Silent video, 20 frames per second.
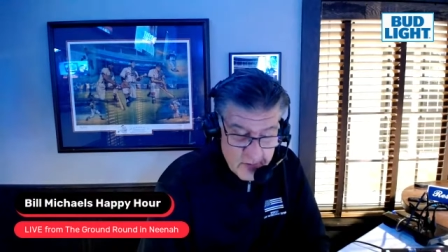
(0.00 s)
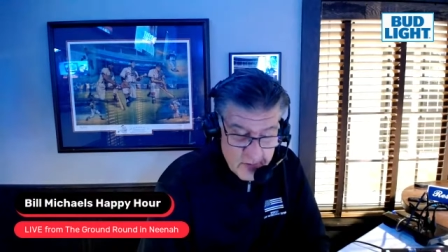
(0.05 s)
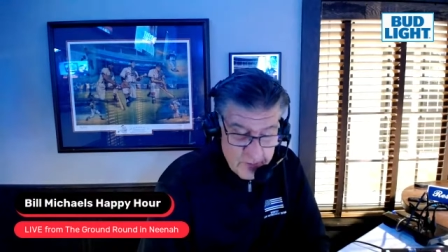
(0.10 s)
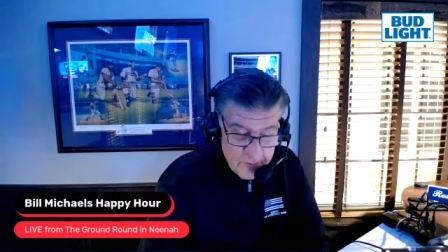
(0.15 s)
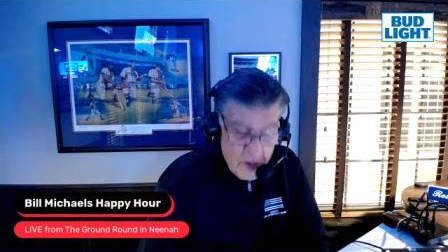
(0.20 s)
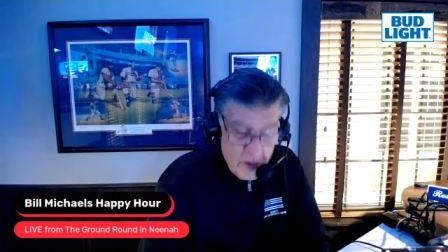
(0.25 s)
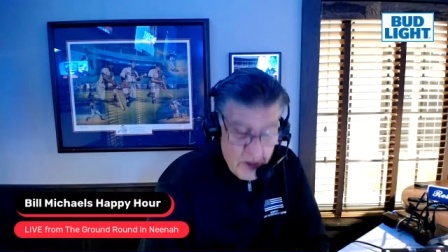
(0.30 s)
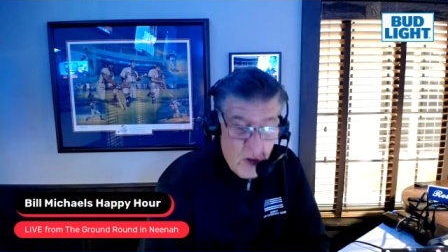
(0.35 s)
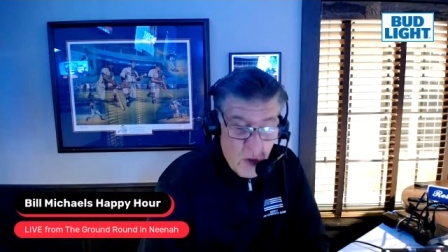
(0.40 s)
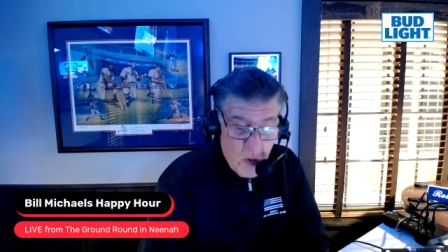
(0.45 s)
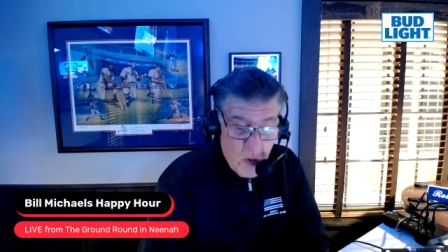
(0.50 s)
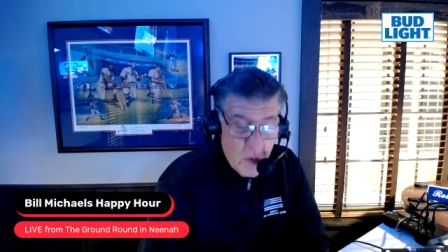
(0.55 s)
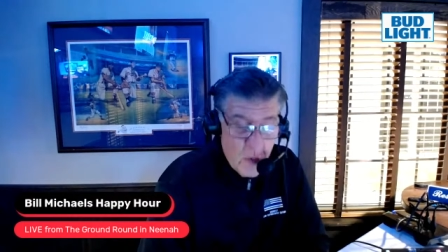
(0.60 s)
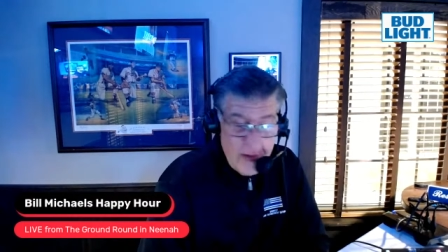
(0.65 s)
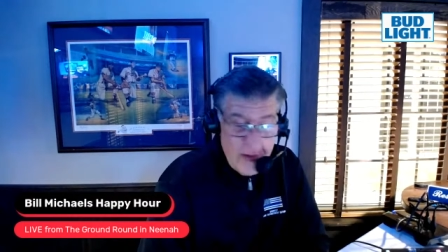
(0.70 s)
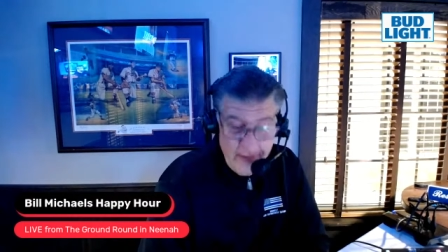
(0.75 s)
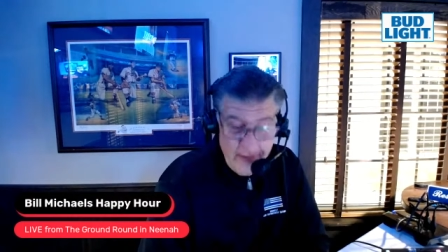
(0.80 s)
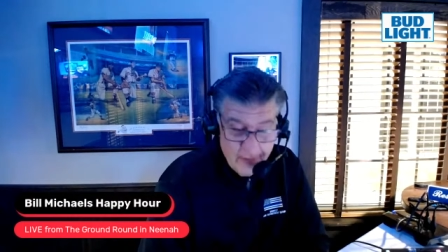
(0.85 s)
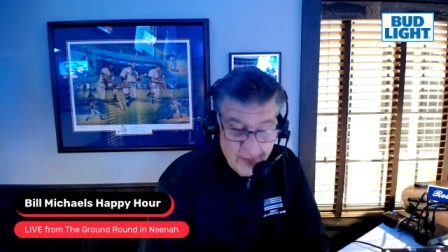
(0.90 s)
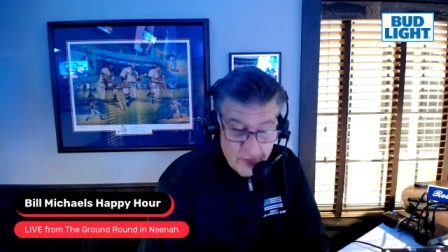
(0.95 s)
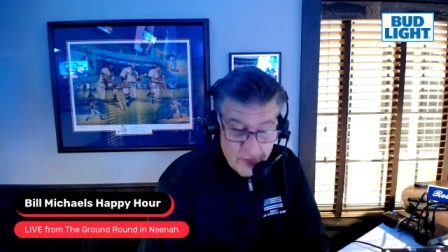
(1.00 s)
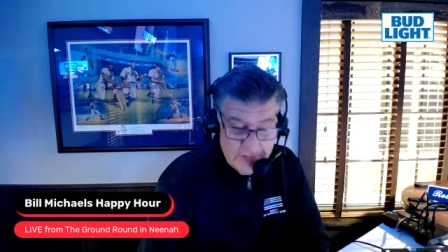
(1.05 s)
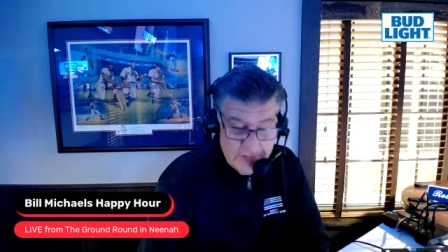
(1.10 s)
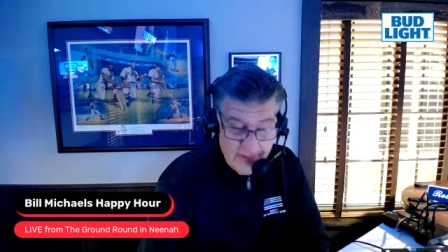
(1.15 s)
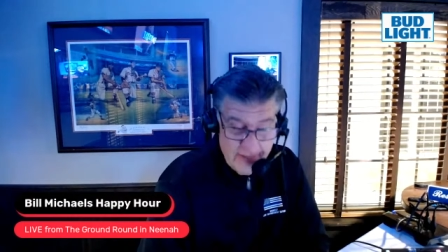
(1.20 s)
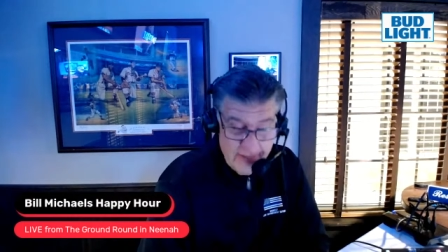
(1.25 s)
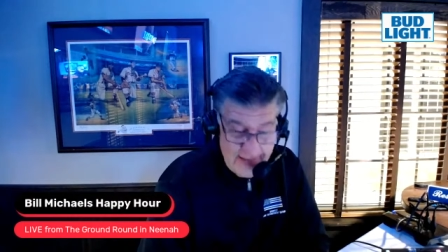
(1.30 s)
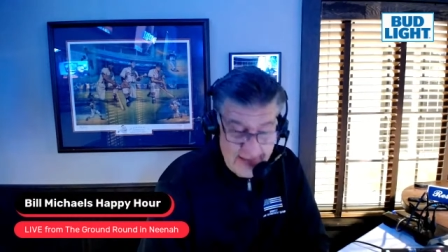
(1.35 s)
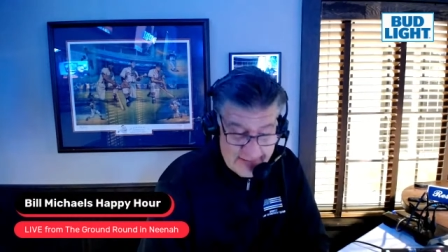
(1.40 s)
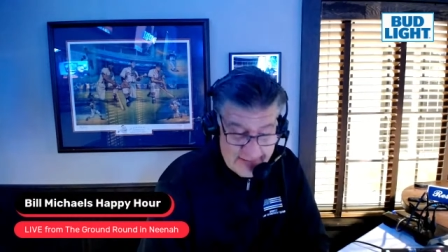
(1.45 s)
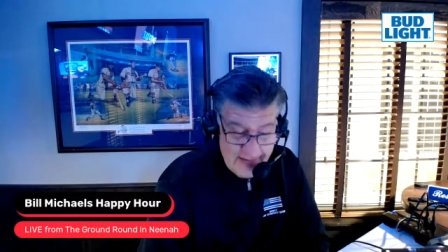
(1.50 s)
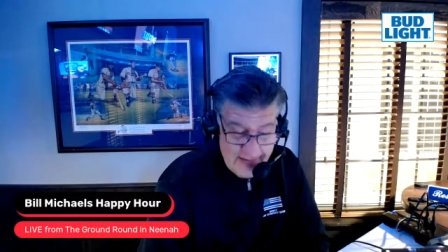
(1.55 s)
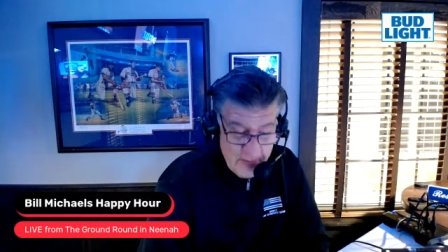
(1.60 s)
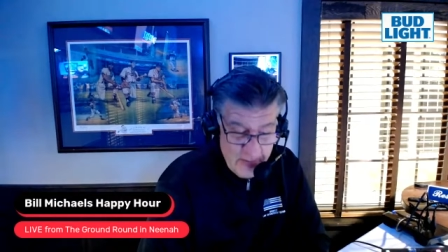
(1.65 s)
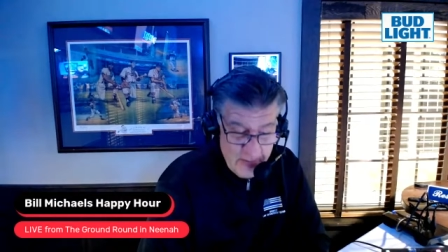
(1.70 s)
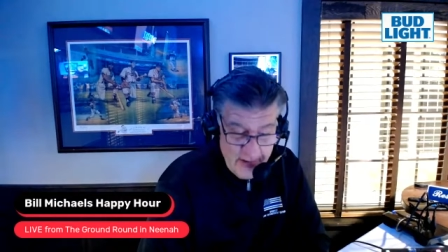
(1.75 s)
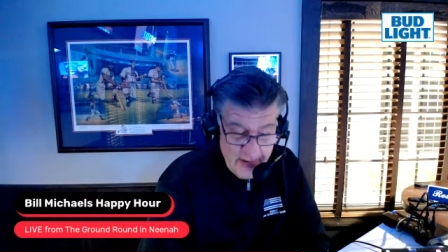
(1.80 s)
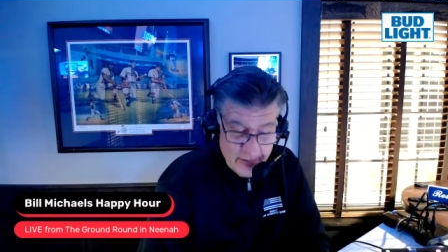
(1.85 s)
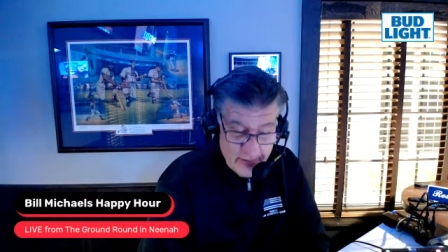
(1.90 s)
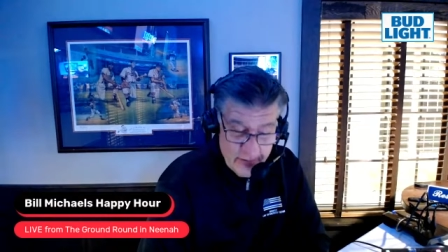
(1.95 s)
Paul Horning was the last time
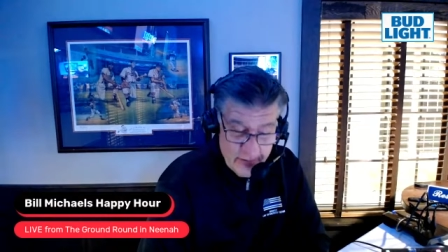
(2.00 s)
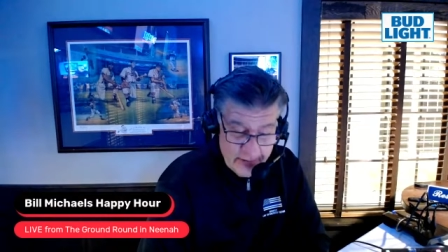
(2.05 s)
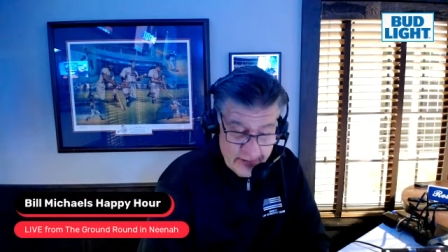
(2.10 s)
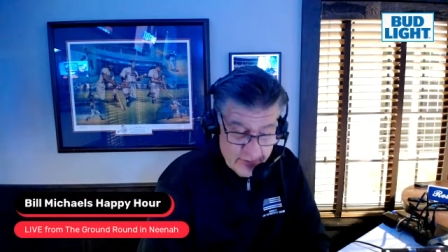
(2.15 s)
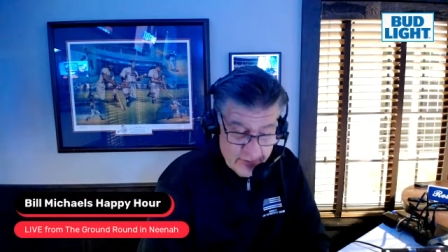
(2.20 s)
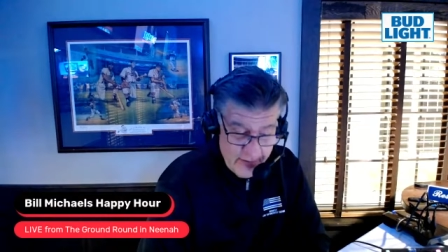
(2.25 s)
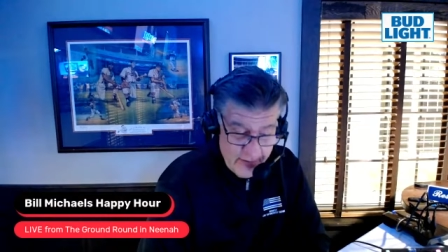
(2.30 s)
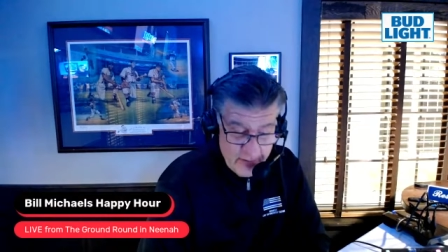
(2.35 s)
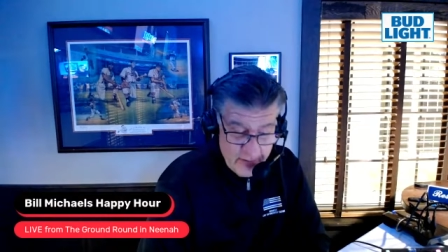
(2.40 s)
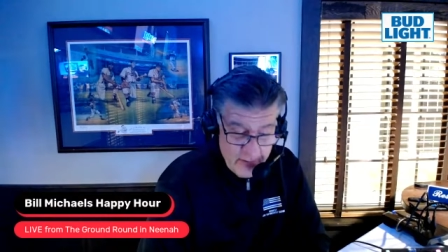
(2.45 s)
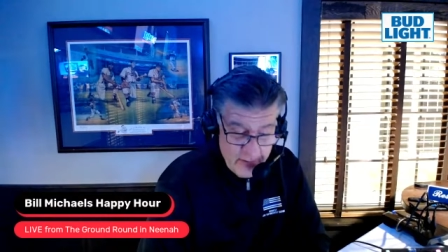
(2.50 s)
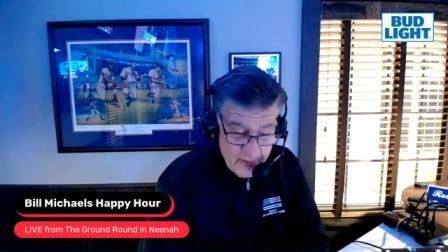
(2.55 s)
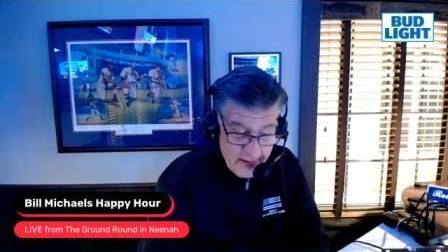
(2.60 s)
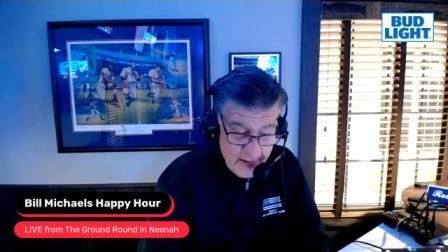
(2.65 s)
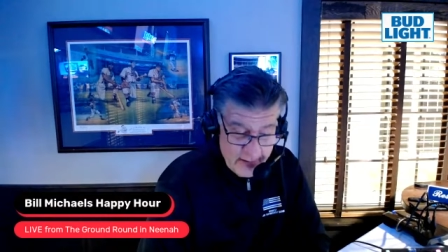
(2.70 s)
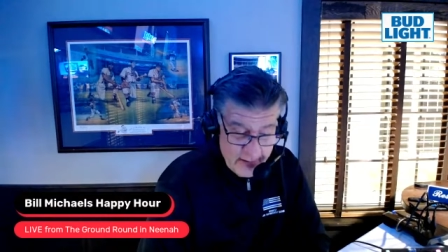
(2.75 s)
we had a really good running back,